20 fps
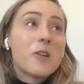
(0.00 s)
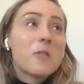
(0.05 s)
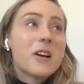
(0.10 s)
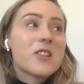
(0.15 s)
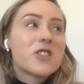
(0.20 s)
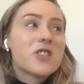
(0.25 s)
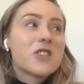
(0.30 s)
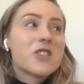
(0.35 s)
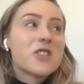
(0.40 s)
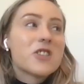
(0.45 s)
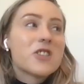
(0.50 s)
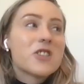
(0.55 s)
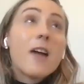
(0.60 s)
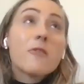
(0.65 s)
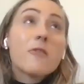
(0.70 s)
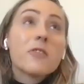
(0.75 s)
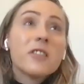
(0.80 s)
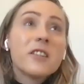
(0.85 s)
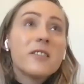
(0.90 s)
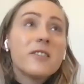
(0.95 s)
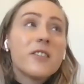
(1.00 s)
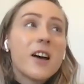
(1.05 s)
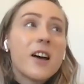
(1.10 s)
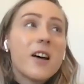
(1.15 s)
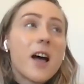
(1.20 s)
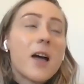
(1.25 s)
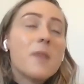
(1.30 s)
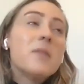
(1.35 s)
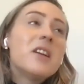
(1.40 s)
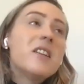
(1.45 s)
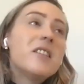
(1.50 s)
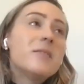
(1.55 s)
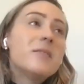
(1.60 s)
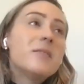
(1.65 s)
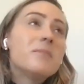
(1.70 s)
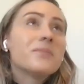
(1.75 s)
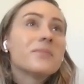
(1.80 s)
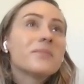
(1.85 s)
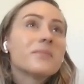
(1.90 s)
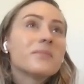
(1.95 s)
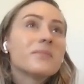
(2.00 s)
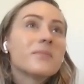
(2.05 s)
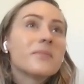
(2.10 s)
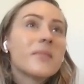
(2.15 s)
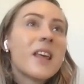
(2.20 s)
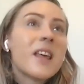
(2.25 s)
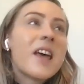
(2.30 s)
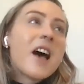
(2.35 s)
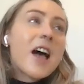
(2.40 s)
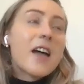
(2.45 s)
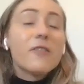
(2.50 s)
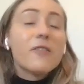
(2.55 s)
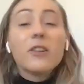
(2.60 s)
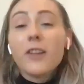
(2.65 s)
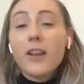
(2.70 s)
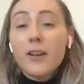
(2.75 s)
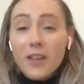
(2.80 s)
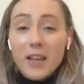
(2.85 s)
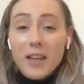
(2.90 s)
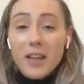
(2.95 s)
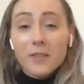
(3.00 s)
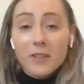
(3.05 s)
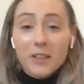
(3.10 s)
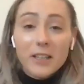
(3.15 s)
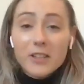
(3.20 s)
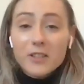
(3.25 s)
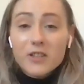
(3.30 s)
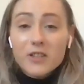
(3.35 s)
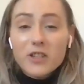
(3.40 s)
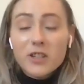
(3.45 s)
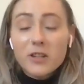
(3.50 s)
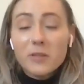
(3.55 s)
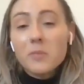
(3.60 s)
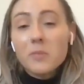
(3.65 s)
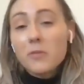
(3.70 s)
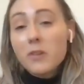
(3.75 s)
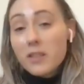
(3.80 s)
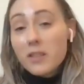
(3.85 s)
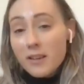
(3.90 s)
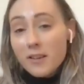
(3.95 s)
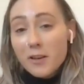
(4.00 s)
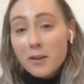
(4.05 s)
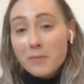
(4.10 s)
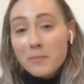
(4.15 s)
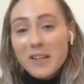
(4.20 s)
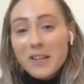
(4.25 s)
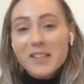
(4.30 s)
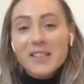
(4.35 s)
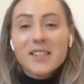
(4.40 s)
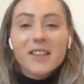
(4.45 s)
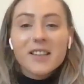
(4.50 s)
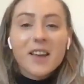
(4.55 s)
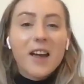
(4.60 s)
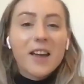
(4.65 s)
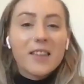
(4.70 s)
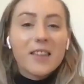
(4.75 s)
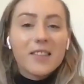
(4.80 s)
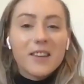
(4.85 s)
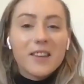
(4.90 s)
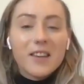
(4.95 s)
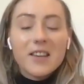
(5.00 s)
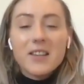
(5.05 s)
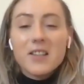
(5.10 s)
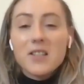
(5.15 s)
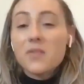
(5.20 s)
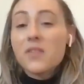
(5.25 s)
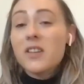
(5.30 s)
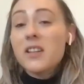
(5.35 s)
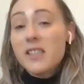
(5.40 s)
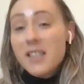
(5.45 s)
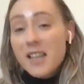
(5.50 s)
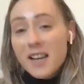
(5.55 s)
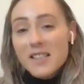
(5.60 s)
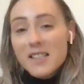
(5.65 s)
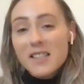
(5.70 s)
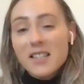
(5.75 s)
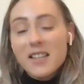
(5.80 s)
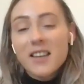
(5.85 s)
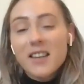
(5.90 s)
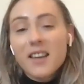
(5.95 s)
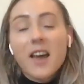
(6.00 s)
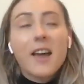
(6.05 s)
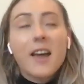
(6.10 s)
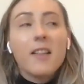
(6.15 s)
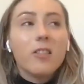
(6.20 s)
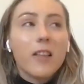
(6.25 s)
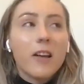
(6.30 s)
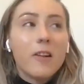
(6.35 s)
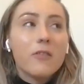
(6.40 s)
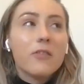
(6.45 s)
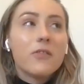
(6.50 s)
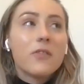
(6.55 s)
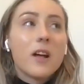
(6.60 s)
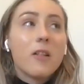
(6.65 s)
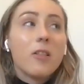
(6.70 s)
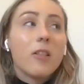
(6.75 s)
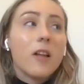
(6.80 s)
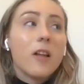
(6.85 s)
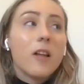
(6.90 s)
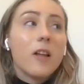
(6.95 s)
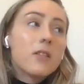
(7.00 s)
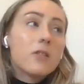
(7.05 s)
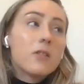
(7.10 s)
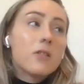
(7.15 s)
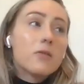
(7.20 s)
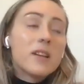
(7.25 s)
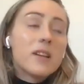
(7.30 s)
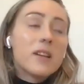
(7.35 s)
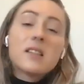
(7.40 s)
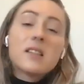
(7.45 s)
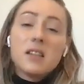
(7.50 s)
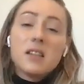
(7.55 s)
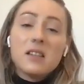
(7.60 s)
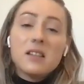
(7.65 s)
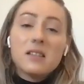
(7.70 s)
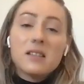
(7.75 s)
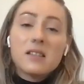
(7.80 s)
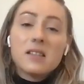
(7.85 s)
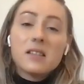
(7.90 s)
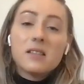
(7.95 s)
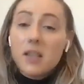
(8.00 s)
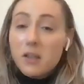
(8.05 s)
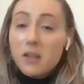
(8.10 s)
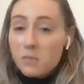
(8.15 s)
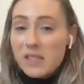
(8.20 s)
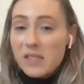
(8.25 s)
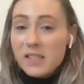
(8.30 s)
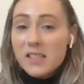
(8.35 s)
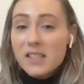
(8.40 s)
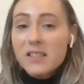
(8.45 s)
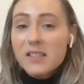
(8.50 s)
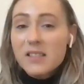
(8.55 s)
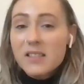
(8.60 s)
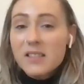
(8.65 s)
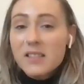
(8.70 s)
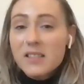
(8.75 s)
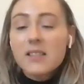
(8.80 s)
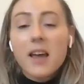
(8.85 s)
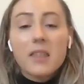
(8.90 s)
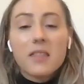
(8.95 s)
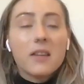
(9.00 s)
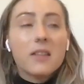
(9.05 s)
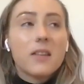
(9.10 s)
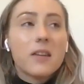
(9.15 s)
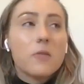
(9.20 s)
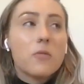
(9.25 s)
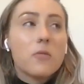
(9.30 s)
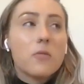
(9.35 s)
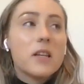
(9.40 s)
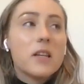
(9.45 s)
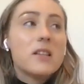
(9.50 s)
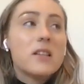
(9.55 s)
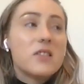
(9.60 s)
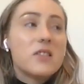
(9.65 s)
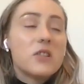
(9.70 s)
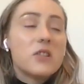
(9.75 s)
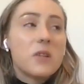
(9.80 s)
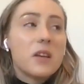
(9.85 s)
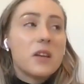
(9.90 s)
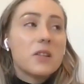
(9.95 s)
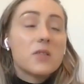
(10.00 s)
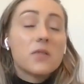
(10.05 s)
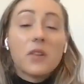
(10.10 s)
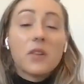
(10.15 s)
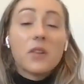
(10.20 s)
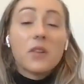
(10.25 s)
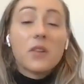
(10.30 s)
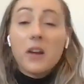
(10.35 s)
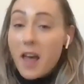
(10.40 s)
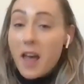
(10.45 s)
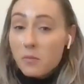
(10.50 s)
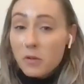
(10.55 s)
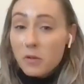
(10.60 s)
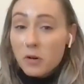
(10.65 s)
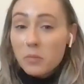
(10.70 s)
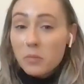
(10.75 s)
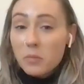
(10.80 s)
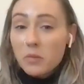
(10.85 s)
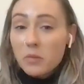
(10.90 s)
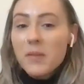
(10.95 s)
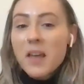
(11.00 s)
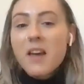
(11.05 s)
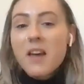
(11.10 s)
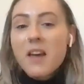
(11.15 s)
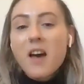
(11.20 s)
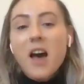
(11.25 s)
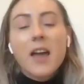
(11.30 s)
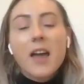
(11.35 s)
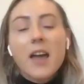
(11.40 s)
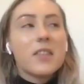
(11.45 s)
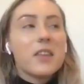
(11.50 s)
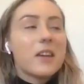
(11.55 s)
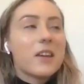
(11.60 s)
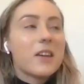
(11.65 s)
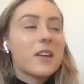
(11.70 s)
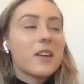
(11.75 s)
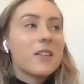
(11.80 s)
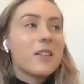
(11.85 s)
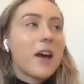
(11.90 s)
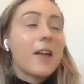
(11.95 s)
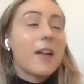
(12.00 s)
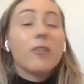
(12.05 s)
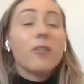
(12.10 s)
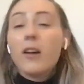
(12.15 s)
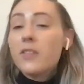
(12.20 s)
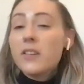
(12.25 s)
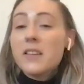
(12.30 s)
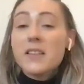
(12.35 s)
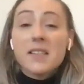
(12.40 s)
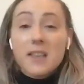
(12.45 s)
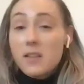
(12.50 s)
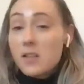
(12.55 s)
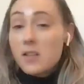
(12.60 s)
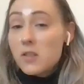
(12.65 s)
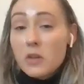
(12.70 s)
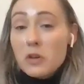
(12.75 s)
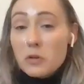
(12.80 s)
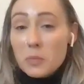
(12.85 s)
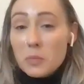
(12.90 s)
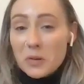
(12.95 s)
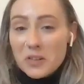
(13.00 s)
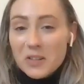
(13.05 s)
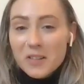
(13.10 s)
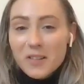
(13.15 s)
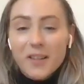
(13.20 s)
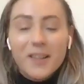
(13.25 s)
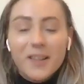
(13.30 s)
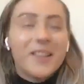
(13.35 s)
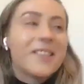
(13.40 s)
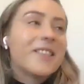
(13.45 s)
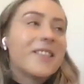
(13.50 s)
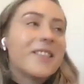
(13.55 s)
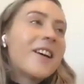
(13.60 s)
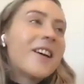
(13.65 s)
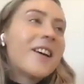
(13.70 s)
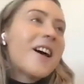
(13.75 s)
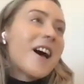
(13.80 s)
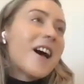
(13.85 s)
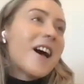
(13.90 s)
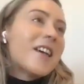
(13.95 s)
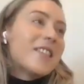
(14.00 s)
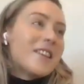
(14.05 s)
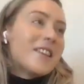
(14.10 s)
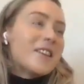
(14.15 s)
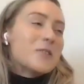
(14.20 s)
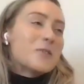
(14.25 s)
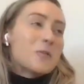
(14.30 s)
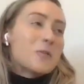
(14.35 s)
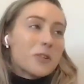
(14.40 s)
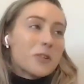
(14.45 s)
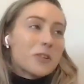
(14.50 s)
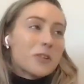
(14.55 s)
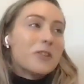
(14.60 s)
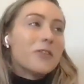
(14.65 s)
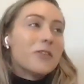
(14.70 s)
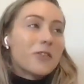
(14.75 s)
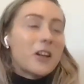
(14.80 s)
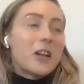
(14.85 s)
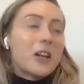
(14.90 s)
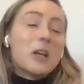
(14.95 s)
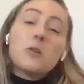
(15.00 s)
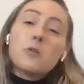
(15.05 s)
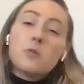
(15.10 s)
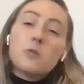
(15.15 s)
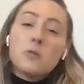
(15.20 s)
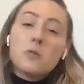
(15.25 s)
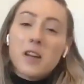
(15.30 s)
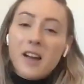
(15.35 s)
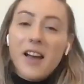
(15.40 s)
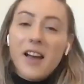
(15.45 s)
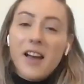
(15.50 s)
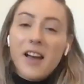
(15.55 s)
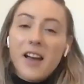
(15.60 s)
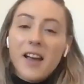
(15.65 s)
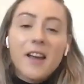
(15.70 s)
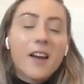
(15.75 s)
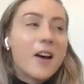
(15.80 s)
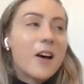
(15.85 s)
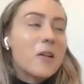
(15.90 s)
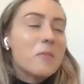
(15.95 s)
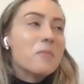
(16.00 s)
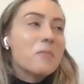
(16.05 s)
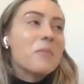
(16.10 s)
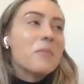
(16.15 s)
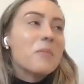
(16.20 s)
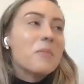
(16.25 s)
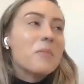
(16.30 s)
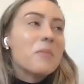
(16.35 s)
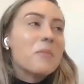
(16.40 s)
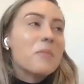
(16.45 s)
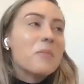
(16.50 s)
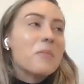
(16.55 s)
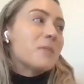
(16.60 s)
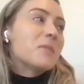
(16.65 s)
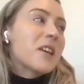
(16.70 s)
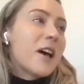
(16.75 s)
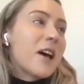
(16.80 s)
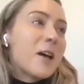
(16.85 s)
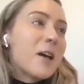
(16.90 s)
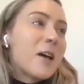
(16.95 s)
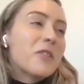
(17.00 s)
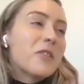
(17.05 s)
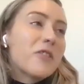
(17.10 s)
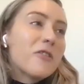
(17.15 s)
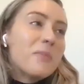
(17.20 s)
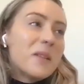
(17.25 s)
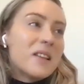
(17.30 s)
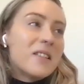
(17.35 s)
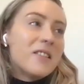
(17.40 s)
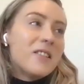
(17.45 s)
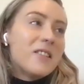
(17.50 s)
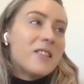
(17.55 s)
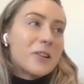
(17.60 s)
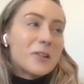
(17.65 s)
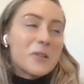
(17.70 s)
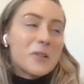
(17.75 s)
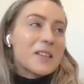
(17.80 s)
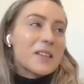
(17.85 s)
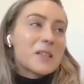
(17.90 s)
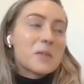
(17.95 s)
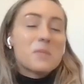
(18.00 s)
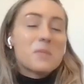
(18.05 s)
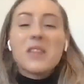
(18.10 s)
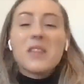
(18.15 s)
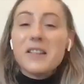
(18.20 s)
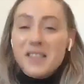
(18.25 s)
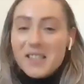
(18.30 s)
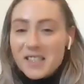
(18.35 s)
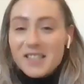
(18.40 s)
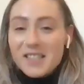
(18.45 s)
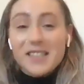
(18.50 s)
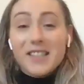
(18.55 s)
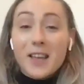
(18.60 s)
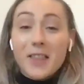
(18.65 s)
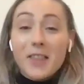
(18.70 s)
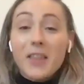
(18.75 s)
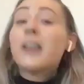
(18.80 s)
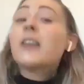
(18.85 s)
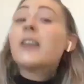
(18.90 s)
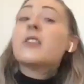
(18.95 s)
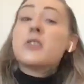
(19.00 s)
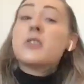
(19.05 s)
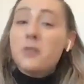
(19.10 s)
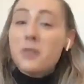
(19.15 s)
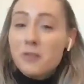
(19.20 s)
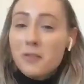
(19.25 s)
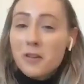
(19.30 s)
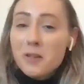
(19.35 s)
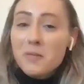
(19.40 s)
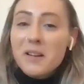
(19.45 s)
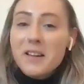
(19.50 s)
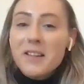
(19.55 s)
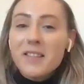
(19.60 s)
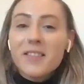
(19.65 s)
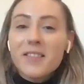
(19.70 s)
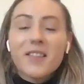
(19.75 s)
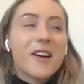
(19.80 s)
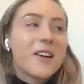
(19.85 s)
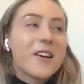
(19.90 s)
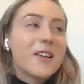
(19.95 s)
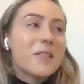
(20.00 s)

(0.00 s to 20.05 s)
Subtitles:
a great question. I have a love-hate relationship with Elon Musk. I think he's fantastic. I love a lot of the that he has done business. I think that what he's doing is very admirable. I love his sense of humor. I think he's a really funny, cool guy. But at the same time, there have been, like some things he's done that I don't agree with.